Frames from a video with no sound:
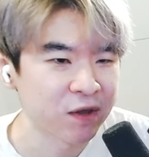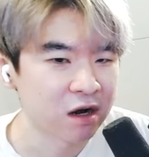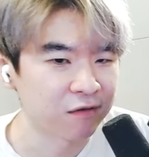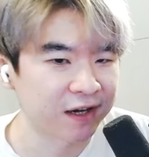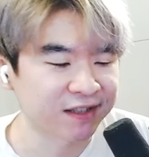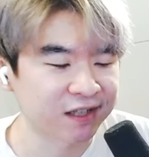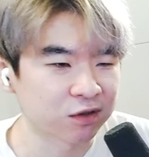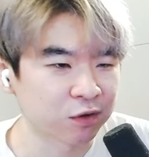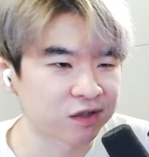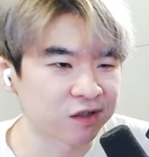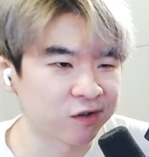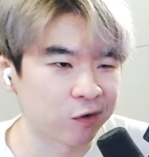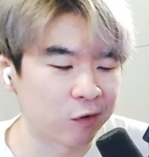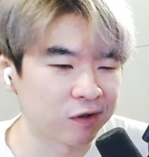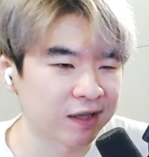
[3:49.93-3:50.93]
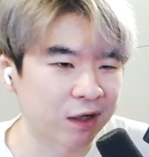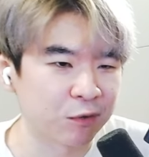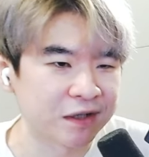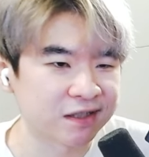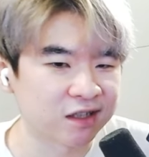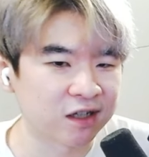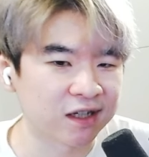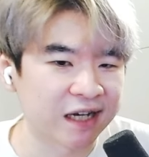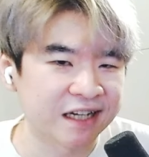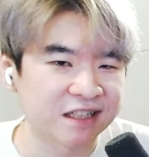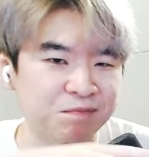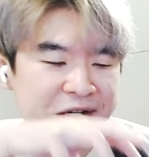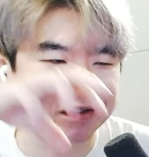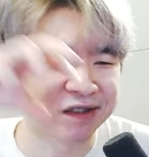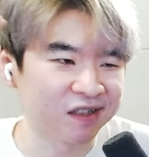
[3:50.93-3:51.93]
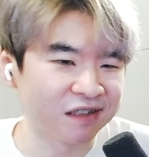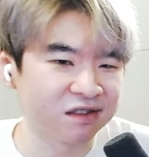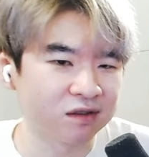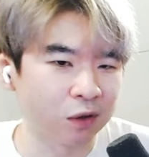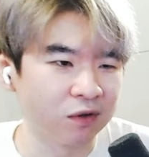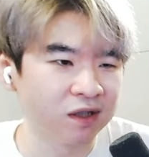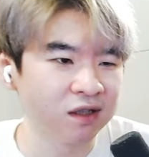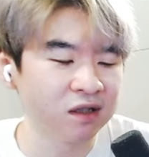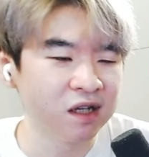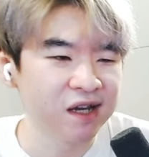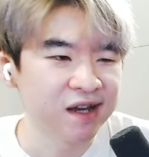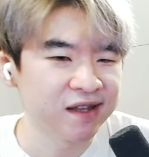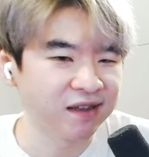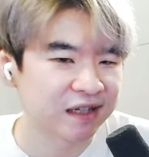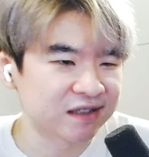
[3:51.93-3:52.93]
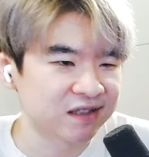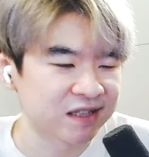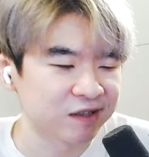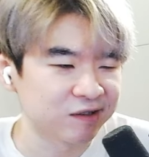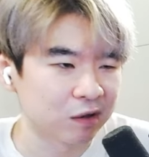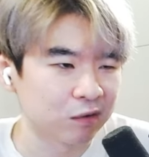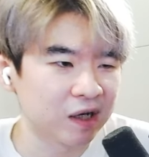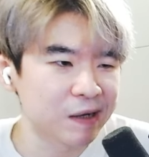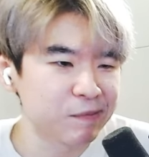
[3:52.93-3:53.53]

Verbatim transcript: Ratatoskr or like Westcott has basically stolen and like sealed away.